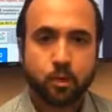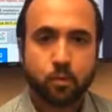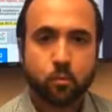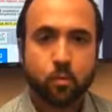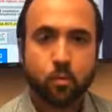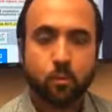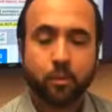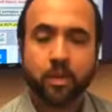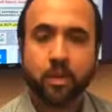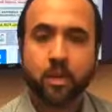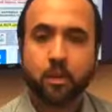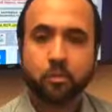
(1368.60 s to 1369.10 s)

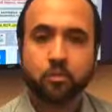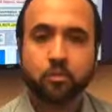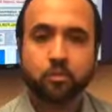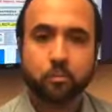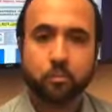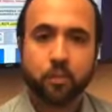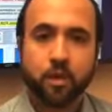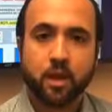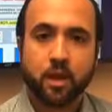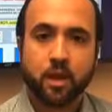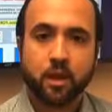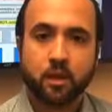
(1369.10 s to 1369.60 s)
what my neighbors are
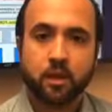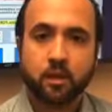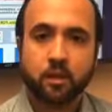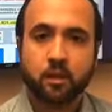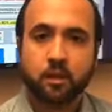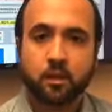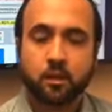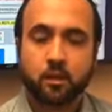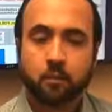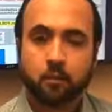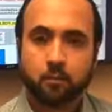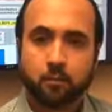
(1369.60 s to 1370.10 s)

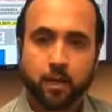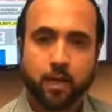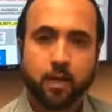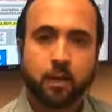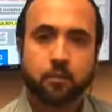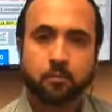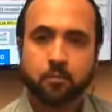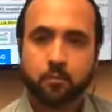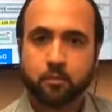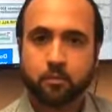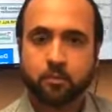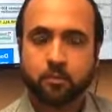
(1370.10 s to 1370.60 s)
paying.
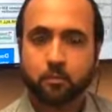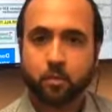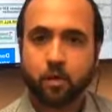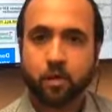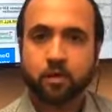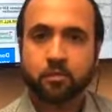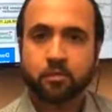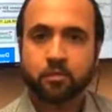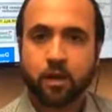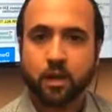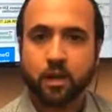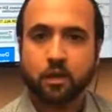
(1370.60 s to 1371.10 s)
My
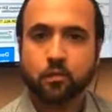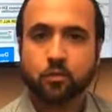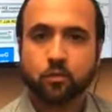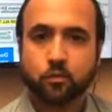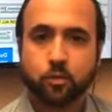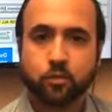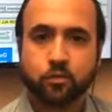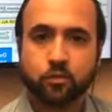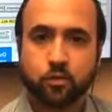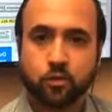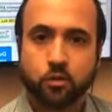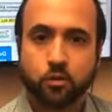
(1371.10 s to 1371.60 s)
market value is
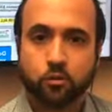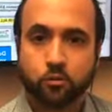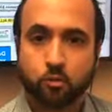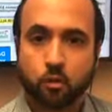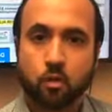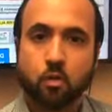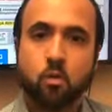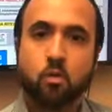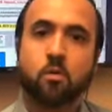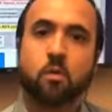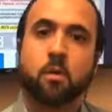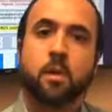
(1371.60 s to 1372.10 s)
what should
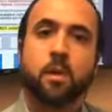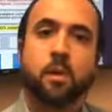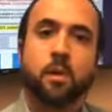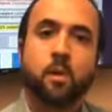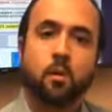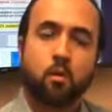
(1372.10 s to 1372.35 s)
control,